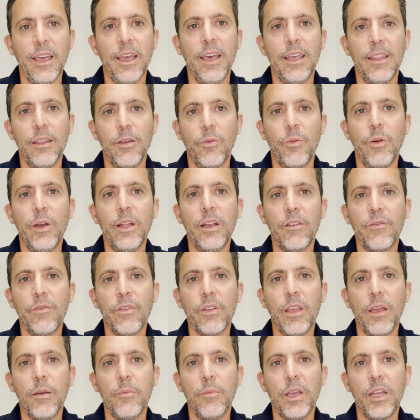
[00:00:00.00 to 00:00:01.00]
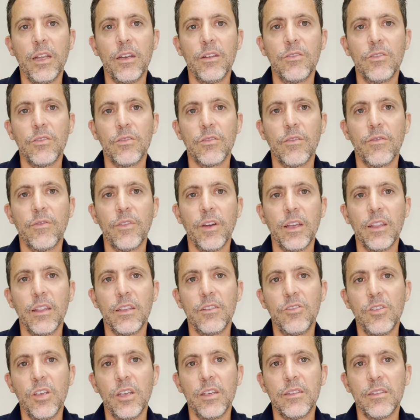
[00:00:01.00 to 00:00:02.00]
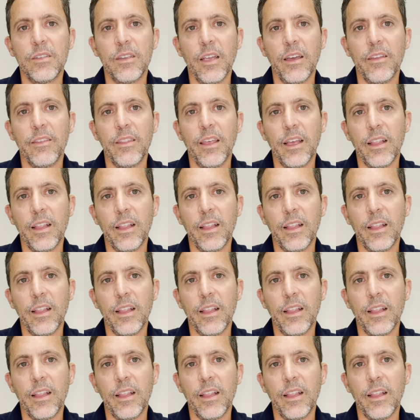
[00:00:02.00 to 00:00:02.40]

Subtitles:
and then waiting for that manager to finally chase down